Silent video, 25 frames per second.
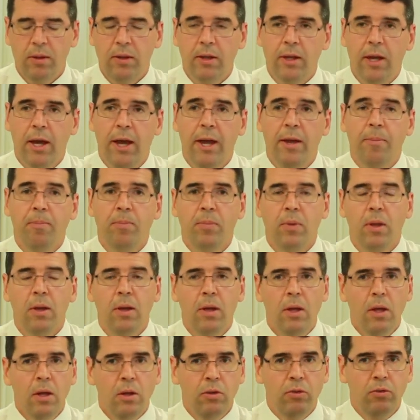Okay,
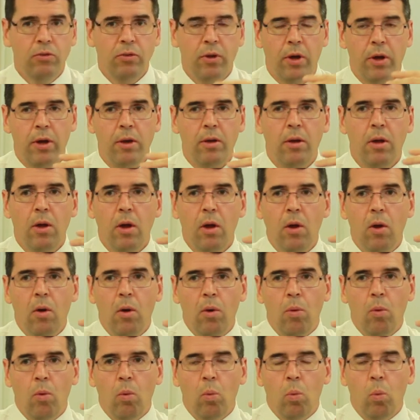so
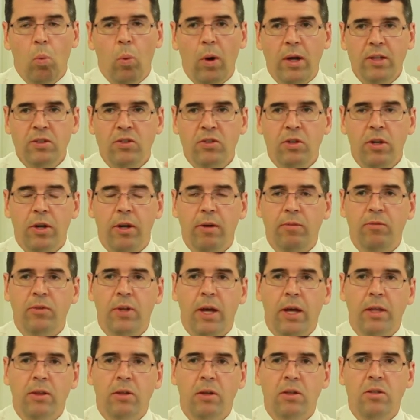once you have
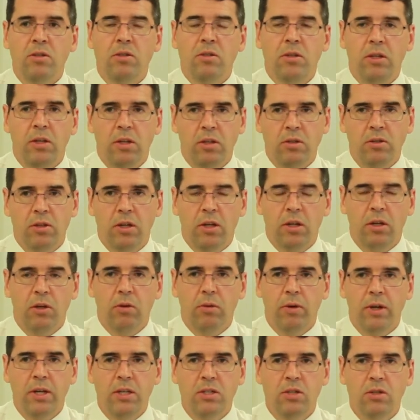done those things,
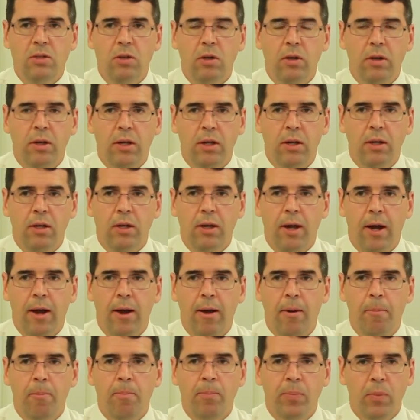increased your
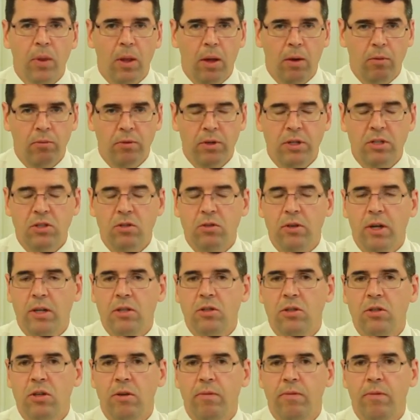income,
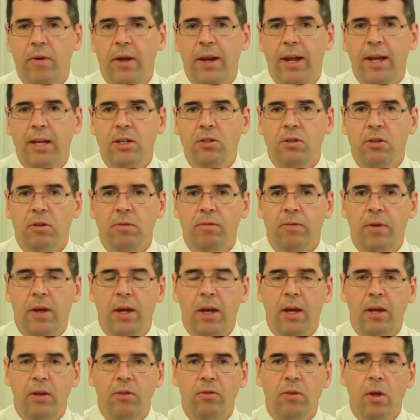restructured your financial
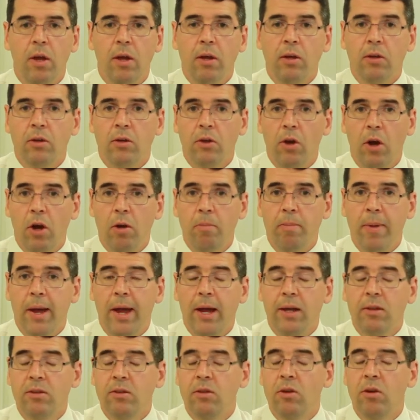affairs, go
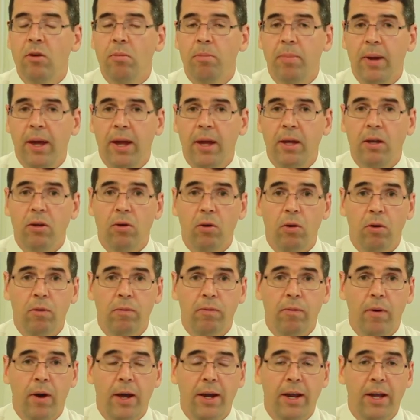back to your bank or
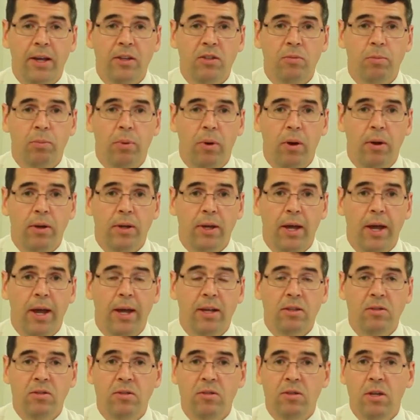finance broker
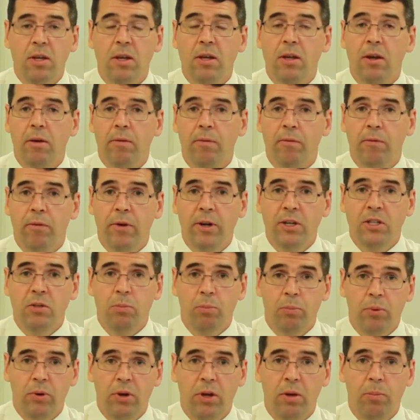and seek a fresh
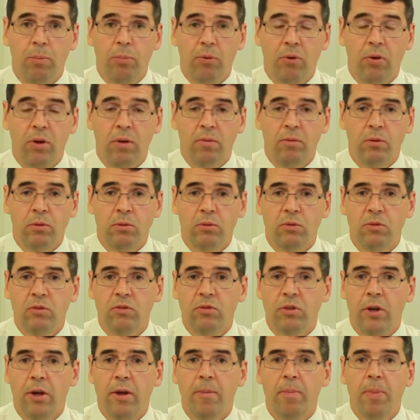pre-approval.
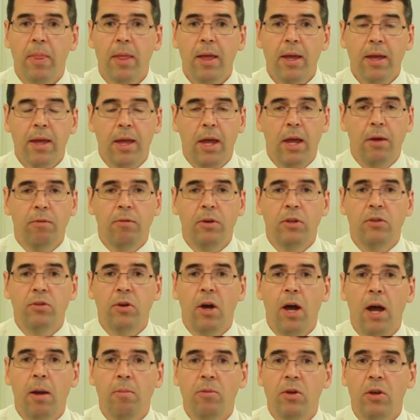So every
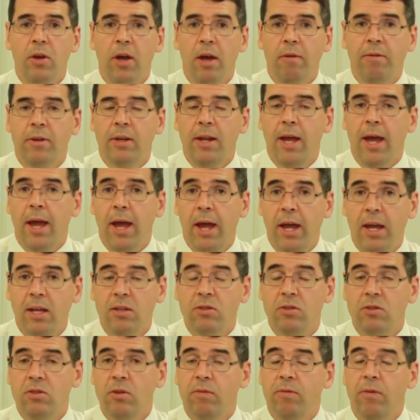time you have
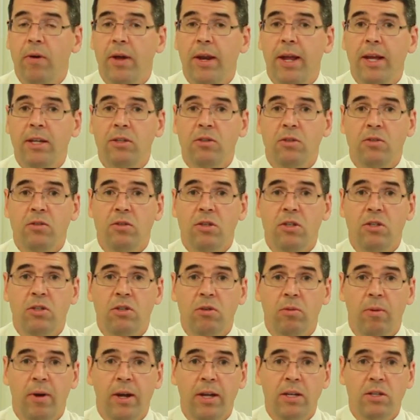enhanced your financial
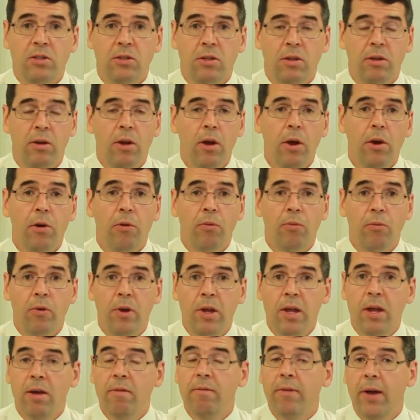situation,
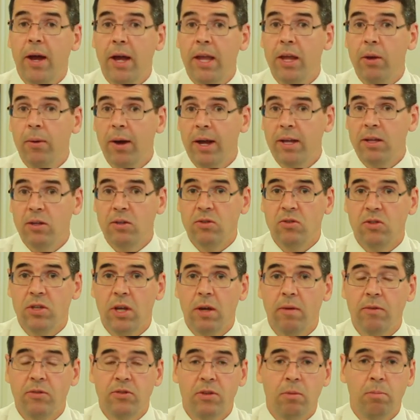re-evaluate your
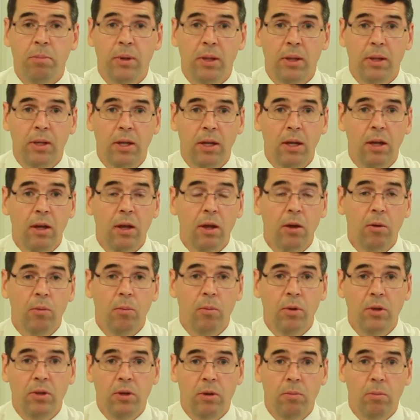serviceability
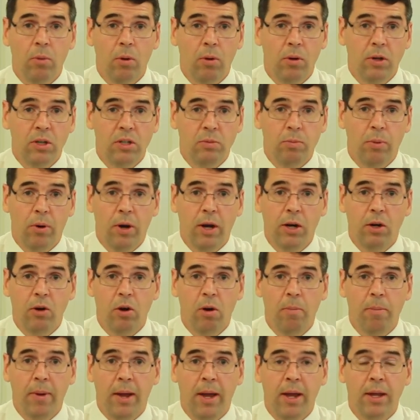with your mortgage broker
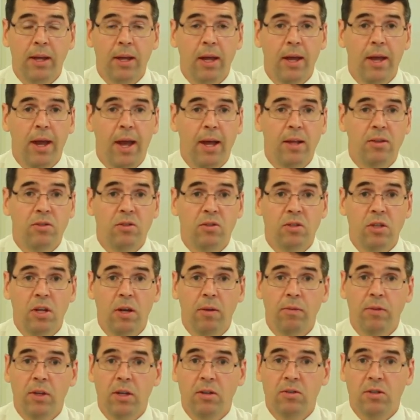or bank and see
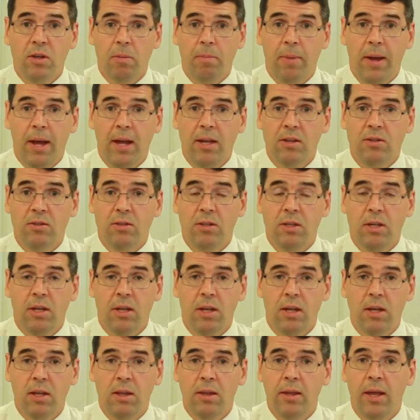if there's capacity
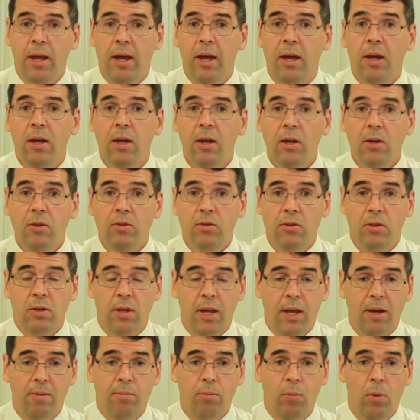in there to
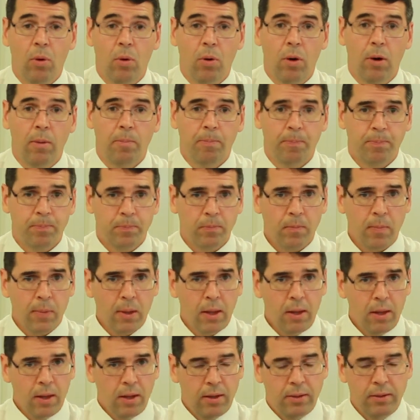get more.
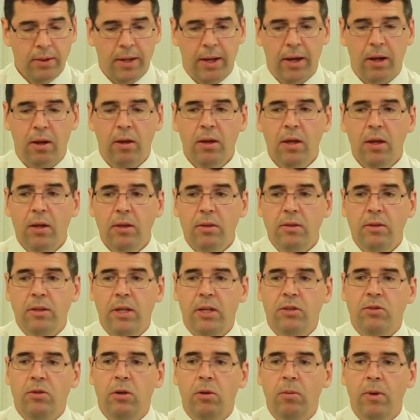Now,
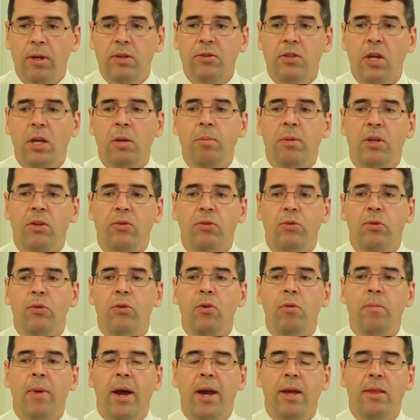there's always going to be
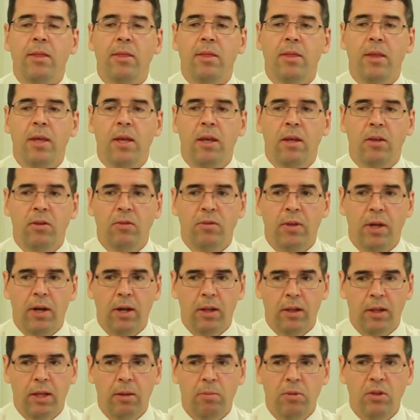2 main things that are
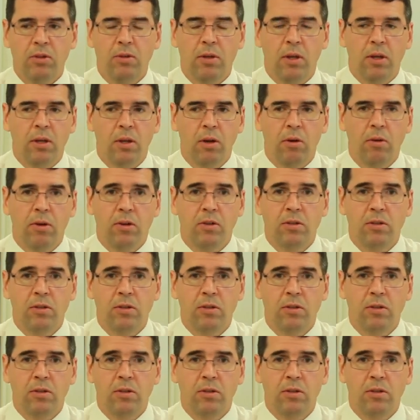limiting your